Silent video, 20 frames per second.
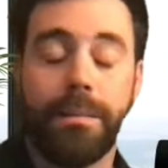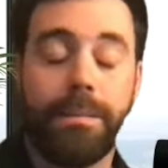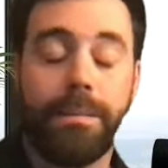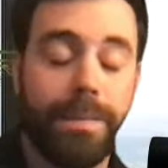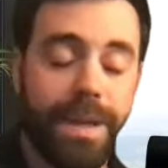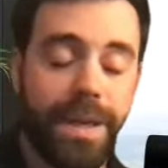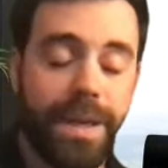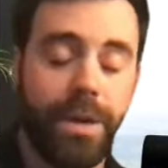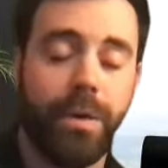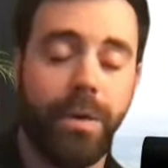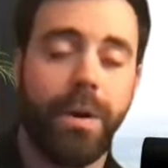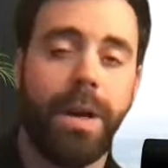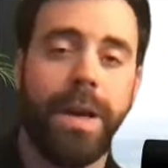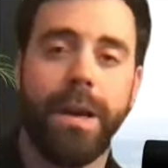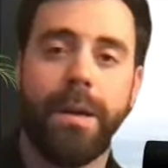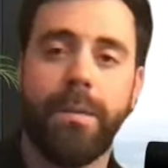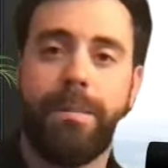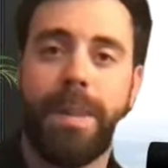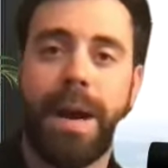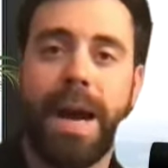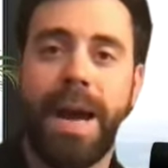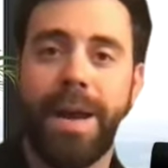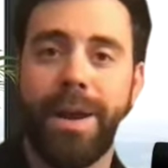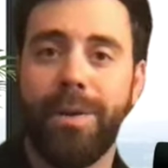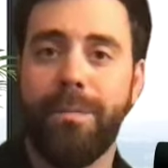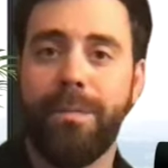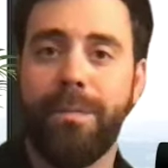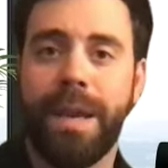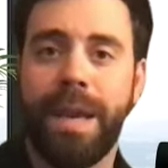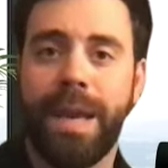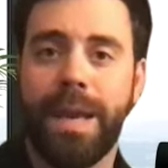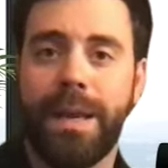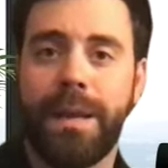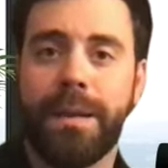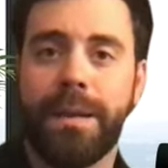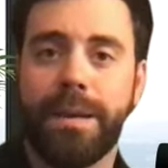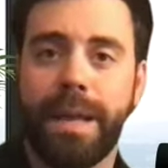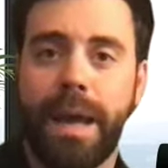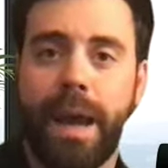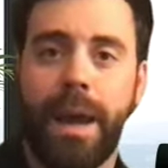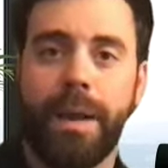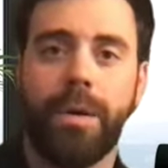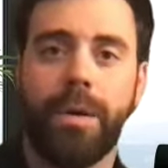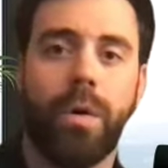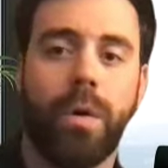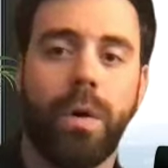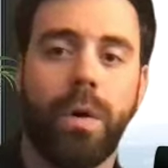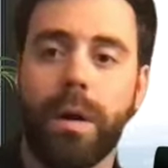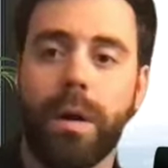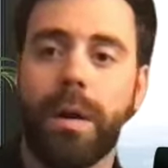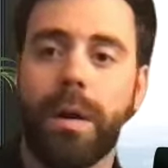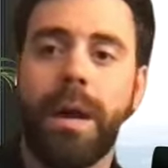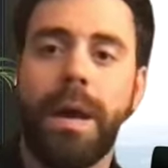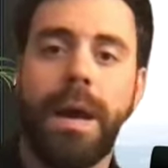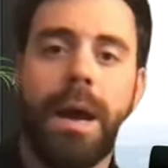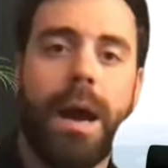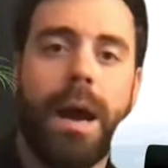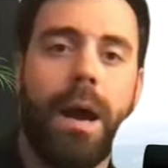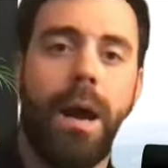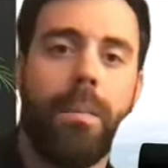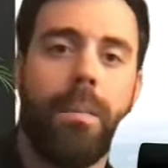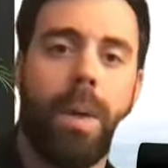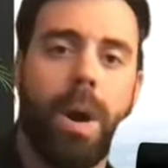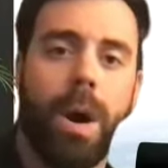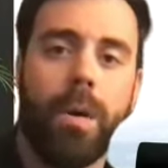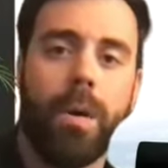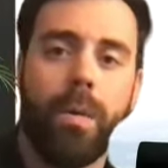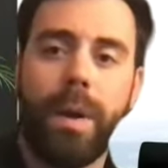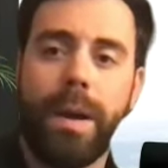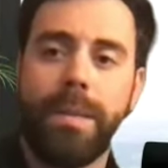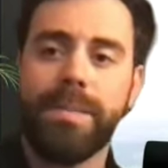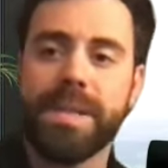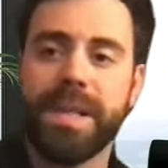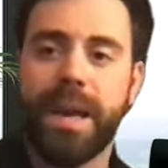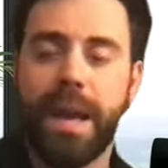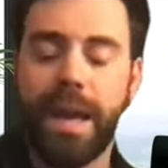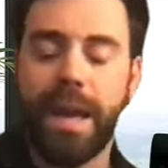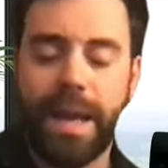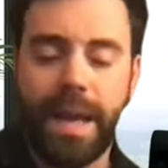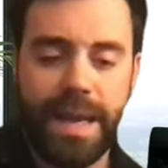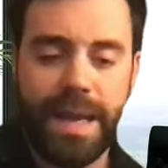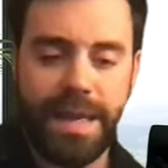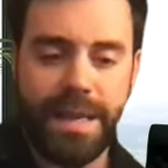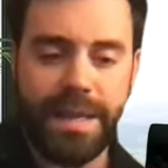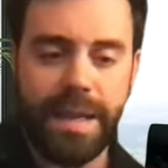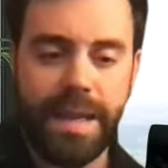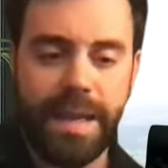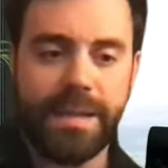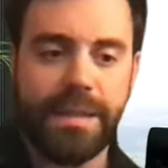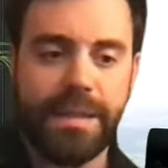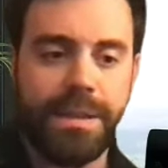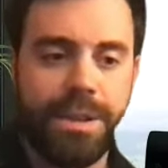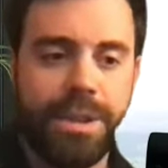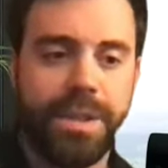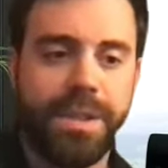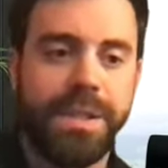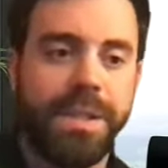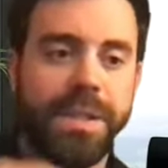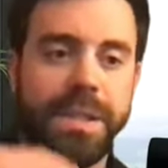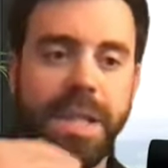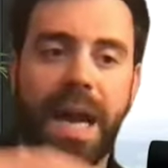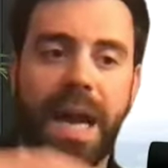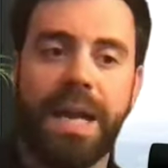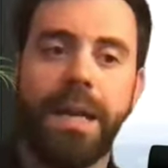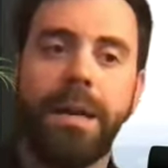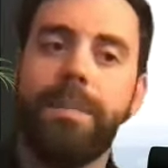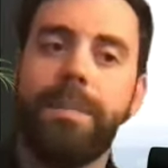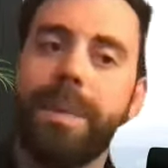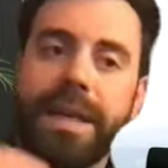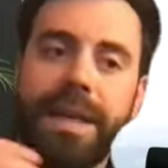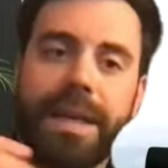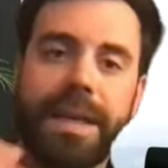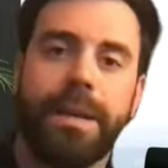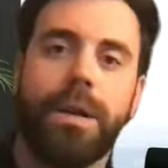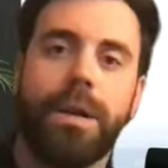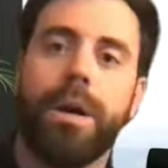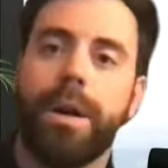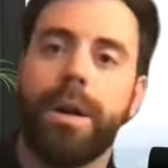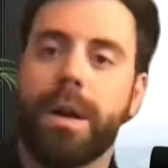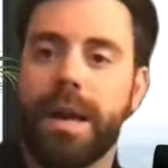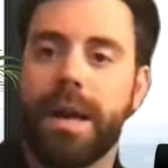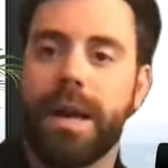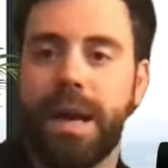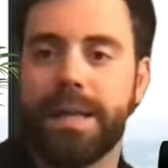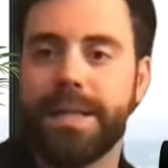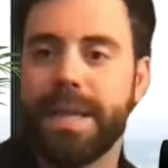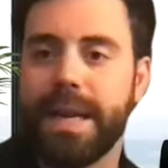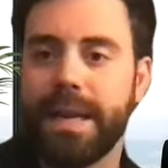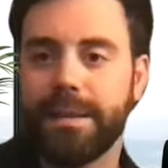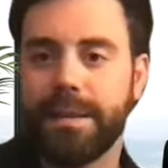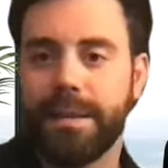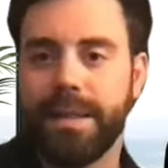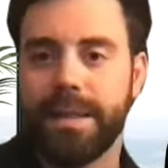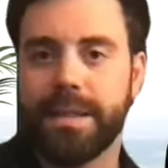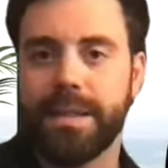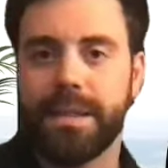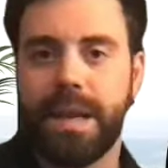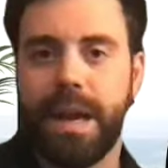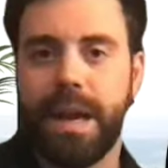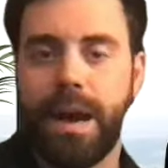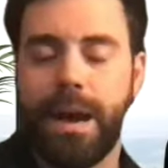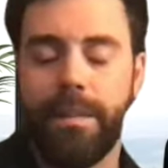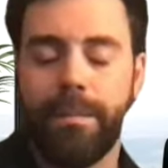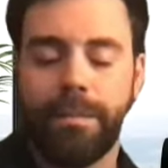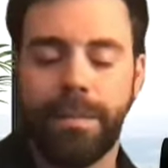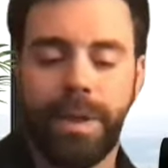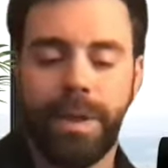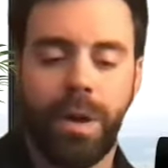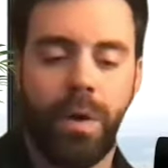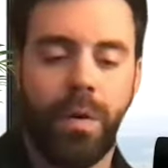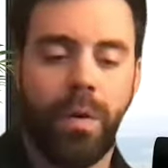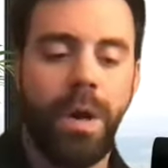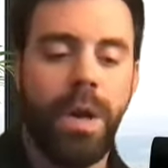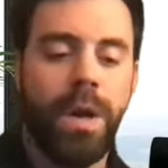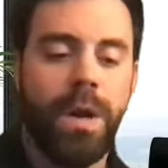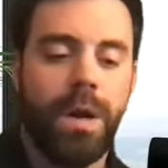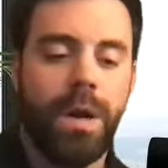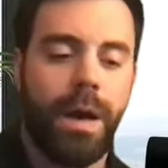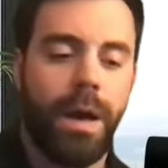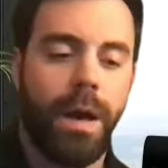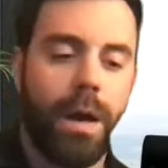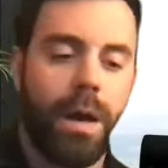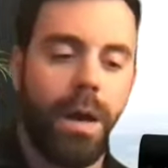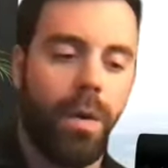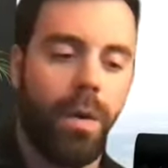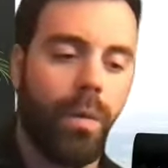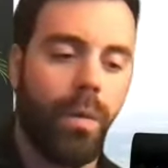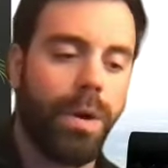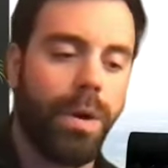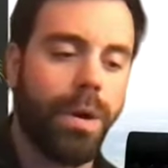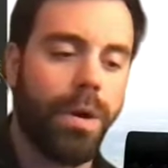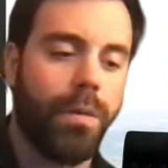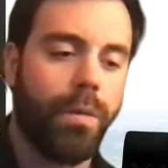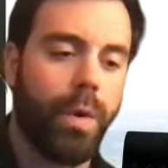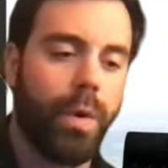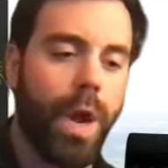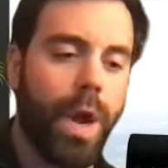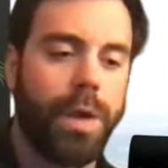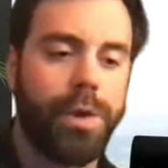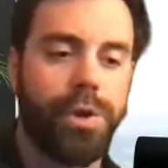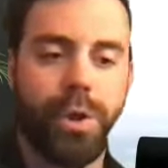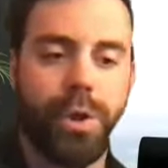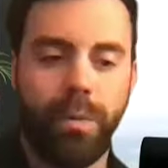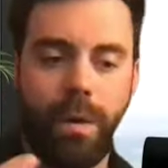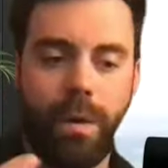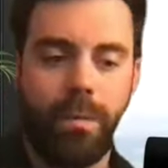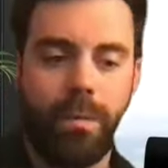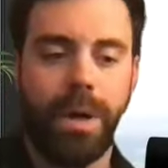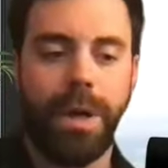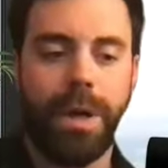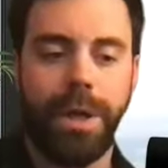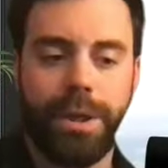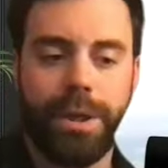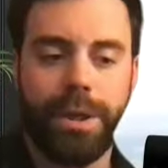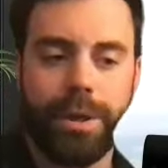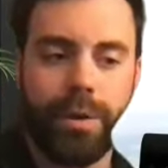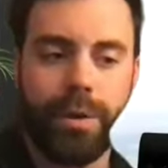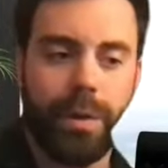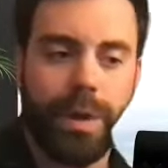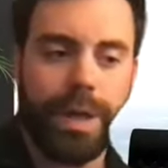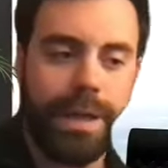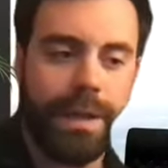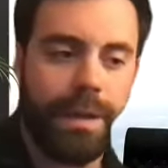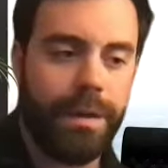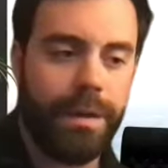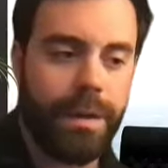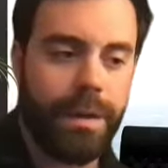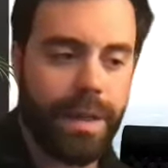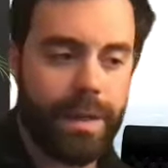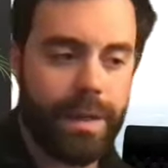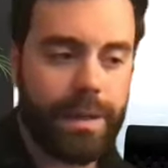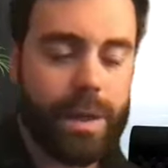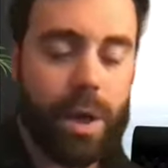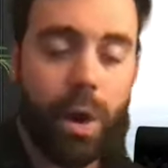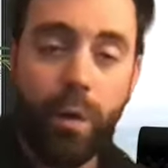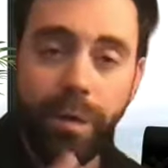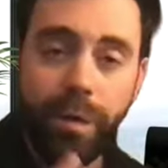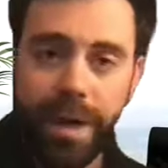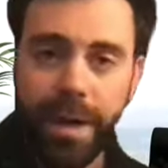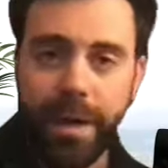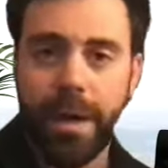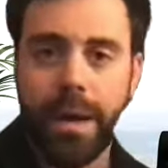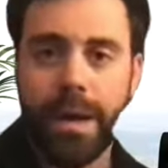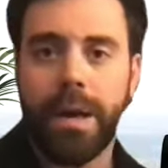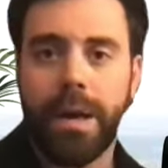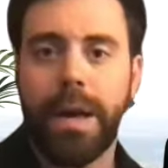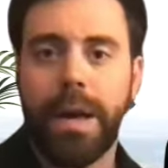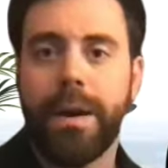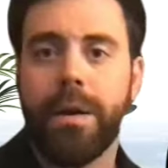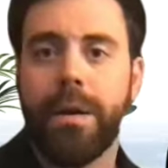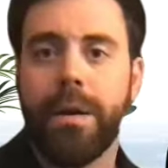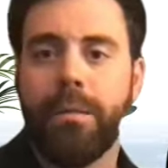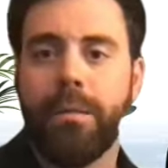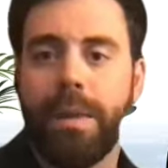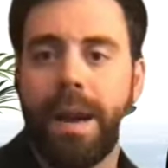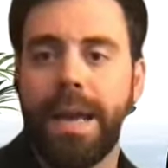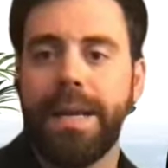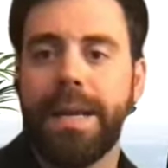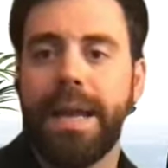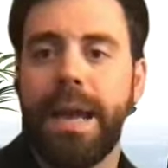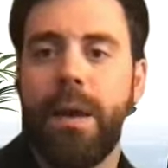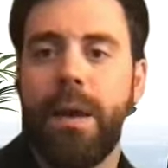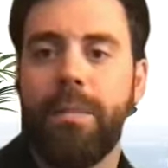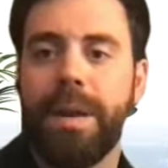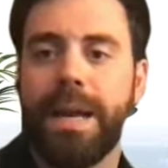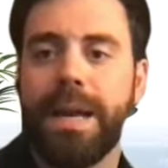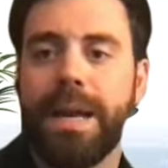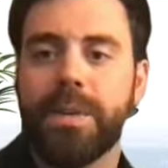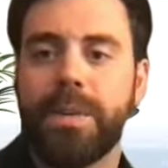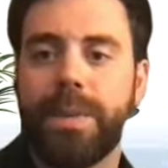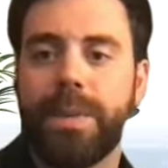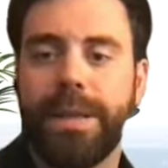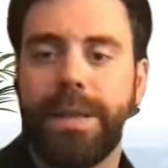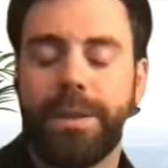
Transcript: peoriabiomade.org, our website, and just sign up and get on our contact list. We're not sure what we're going to do in COVID era right now, but as we